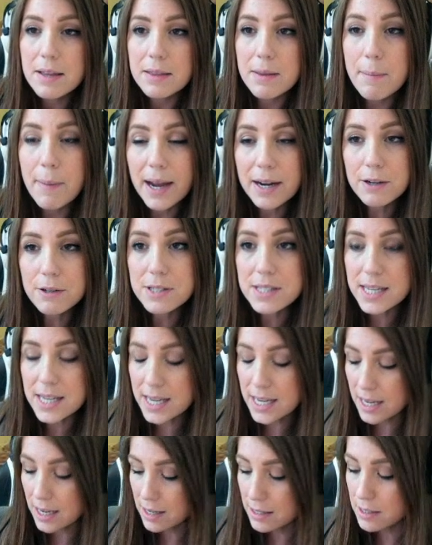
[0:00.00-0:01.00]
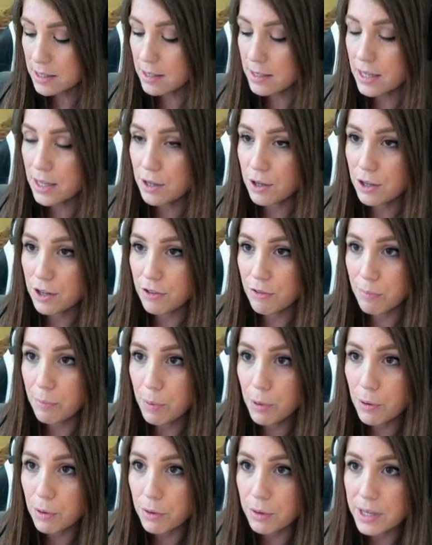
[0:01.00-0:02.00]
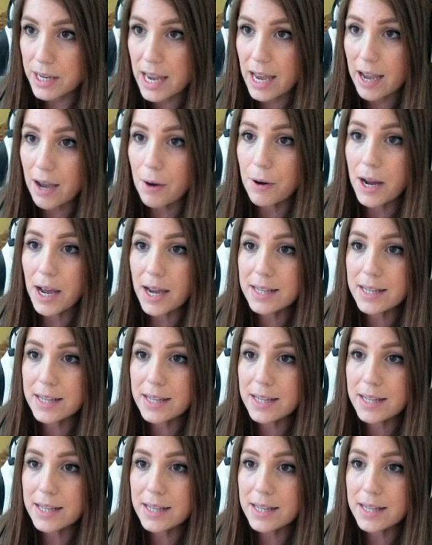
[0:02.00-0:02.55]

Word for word: the miners easily could have pulled out.